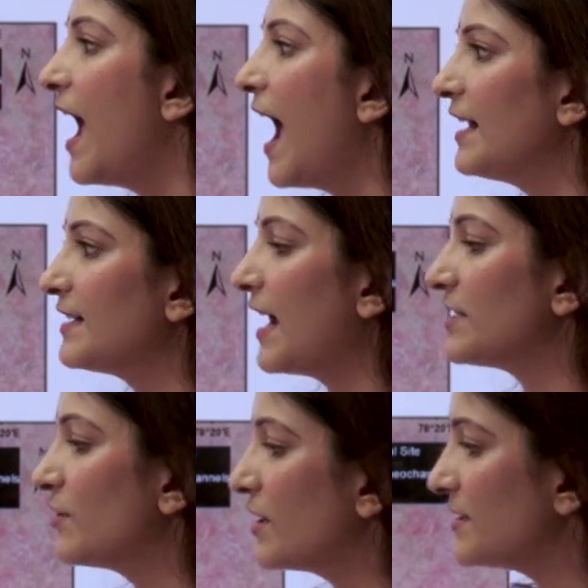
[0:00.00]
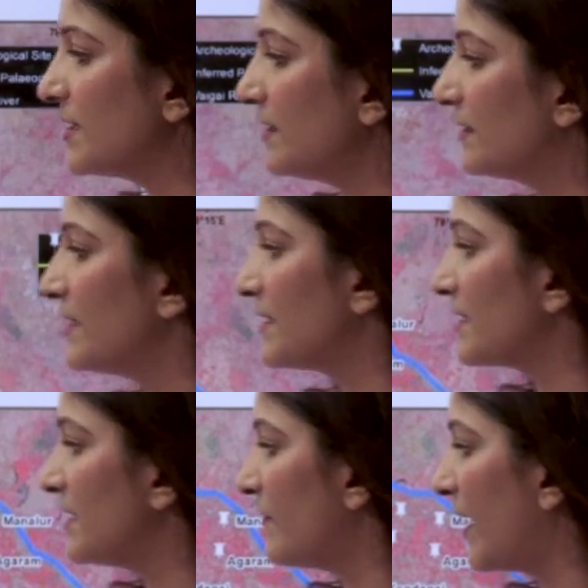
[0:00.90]
and as you can see, this
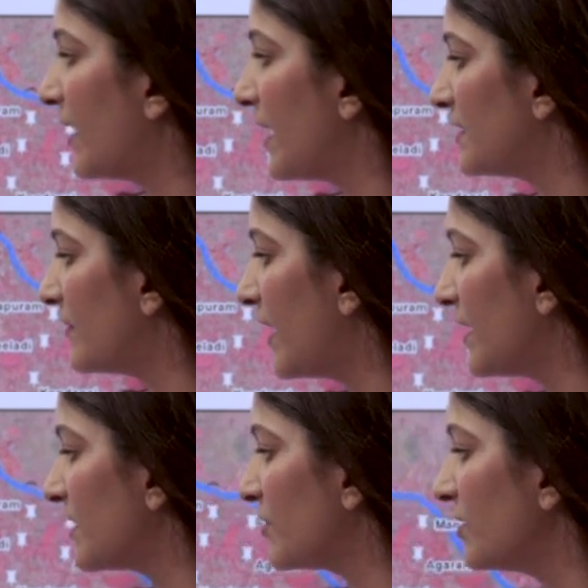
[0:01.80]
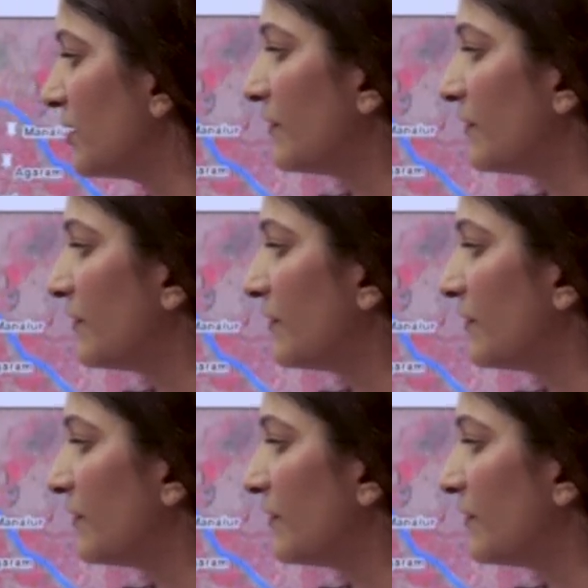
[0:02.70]
is the Vaigai civilization. The